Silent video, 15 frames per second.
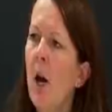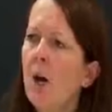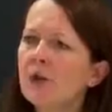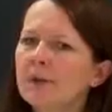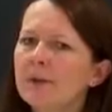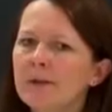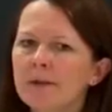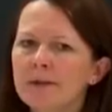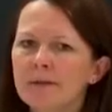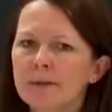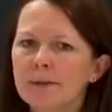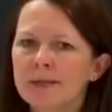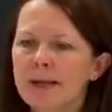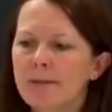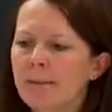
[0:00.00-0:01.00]
On 12th of
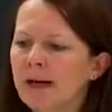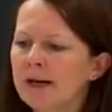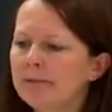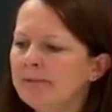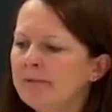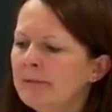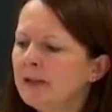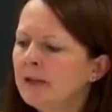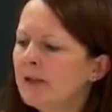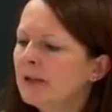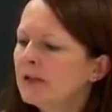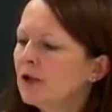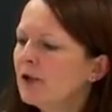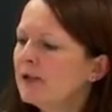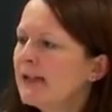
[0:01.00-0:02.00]
September,
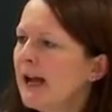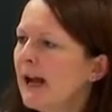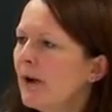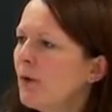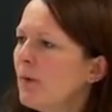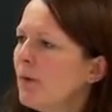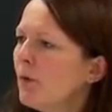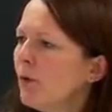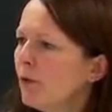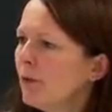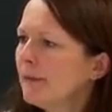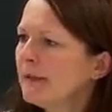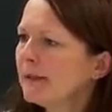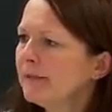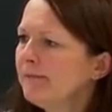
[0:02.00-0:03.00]
Dr. Carol
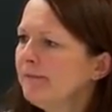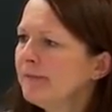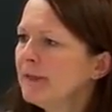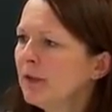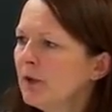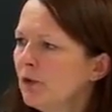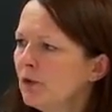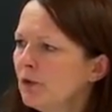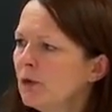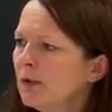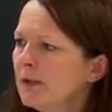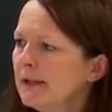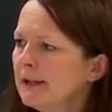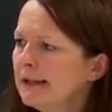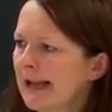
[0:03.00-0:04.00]
Portman,
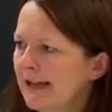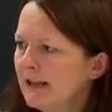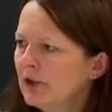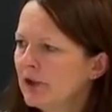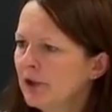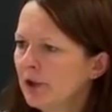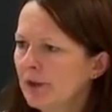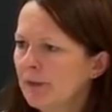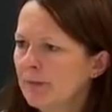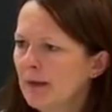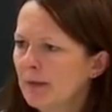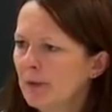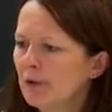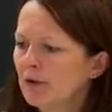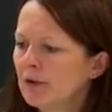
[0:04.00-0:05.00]
your late-term
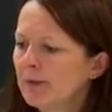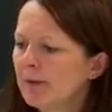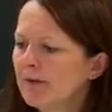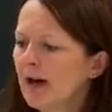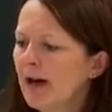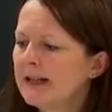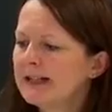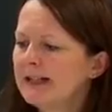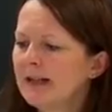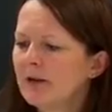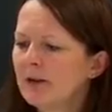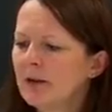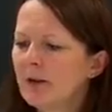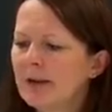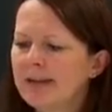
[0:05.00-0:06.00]
abortion provider
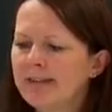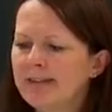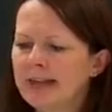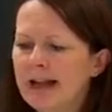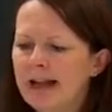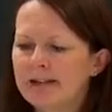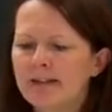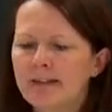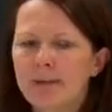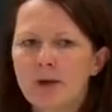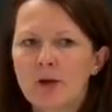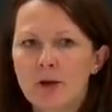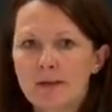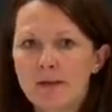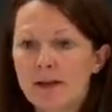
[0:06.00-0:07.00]
here in Queensland,
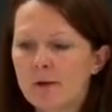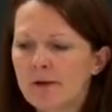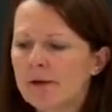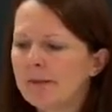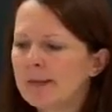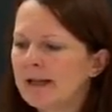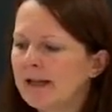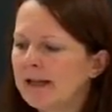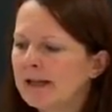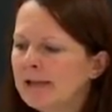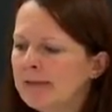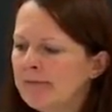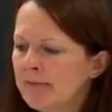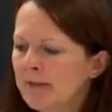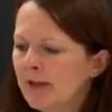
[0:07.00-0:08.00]
spoke at the Health Committee
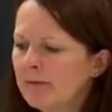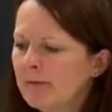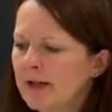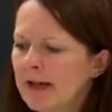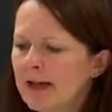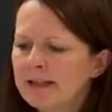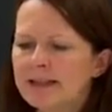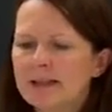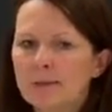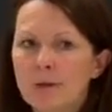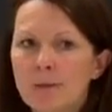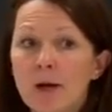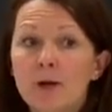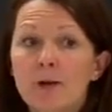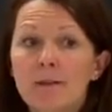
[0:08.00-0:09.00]
in regard to the
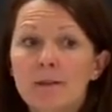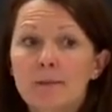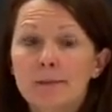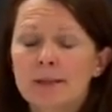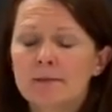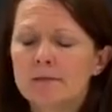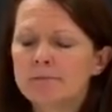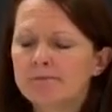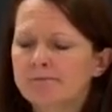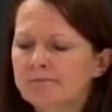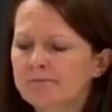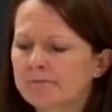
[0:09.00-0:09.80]
proposed bill.